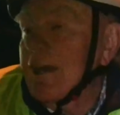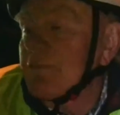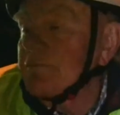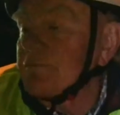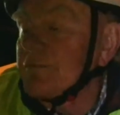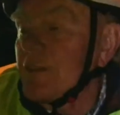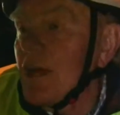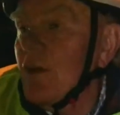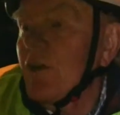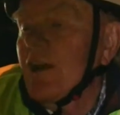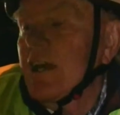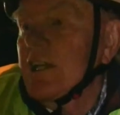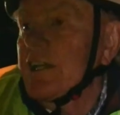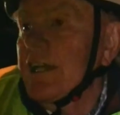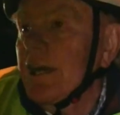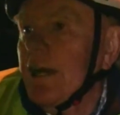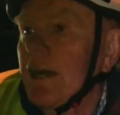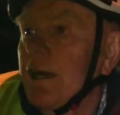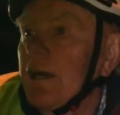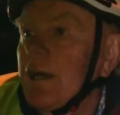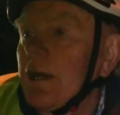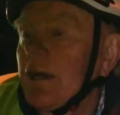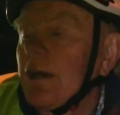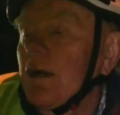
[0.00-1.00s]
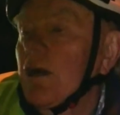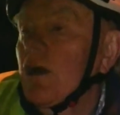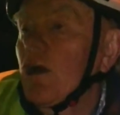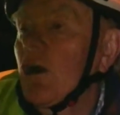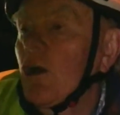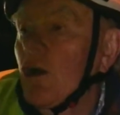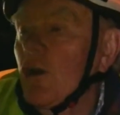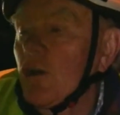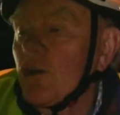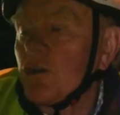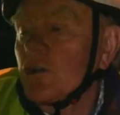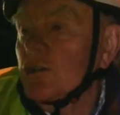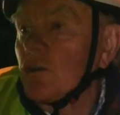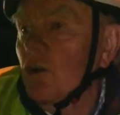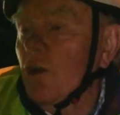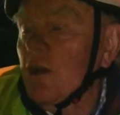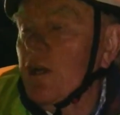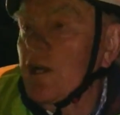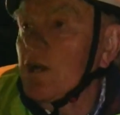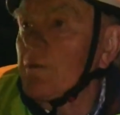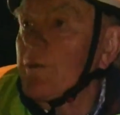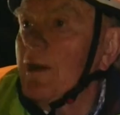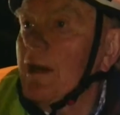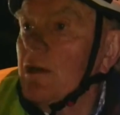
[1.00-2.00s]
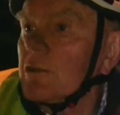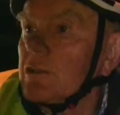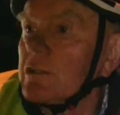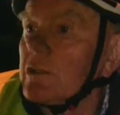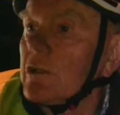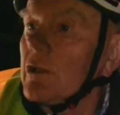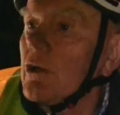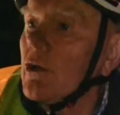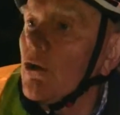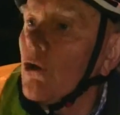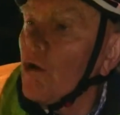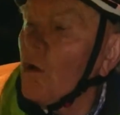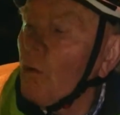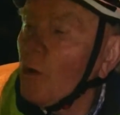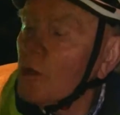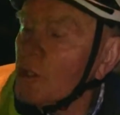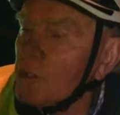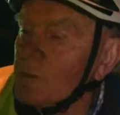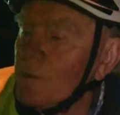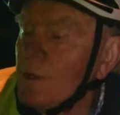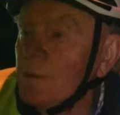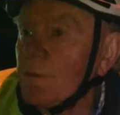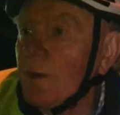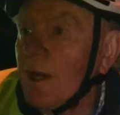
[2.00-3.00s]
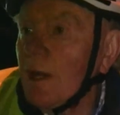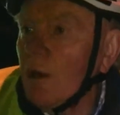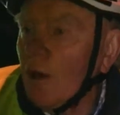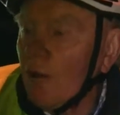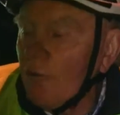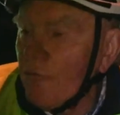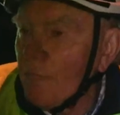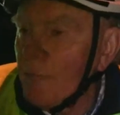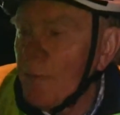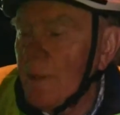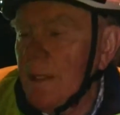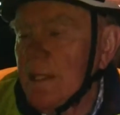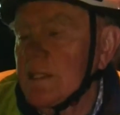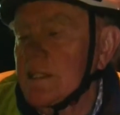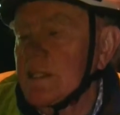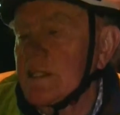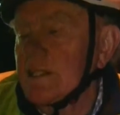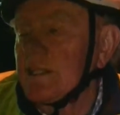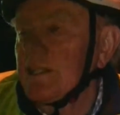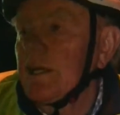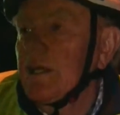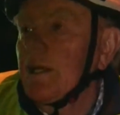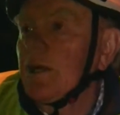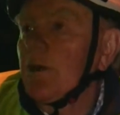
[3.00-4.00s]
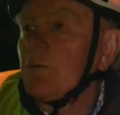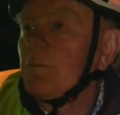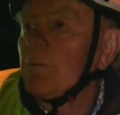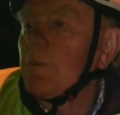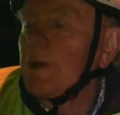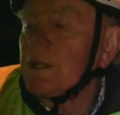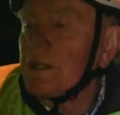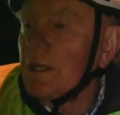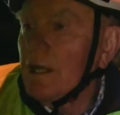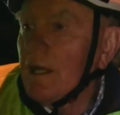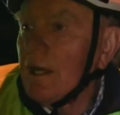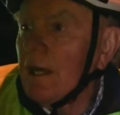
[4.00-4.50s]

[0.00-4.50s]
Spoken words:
have no idea who you're talking about or what you mean by off-piste. But